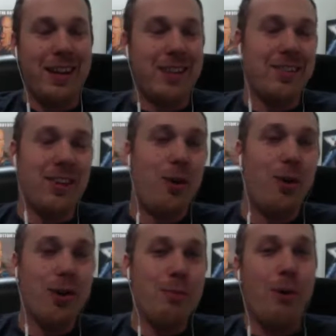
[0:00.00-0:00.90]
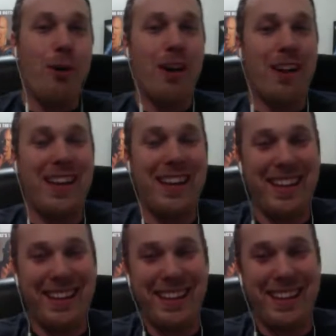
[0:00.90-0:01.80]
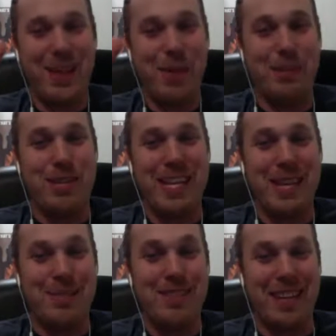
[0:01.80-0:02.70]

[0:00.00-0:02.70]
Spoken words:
It's like, Cole, you moron. It's all about teams. Like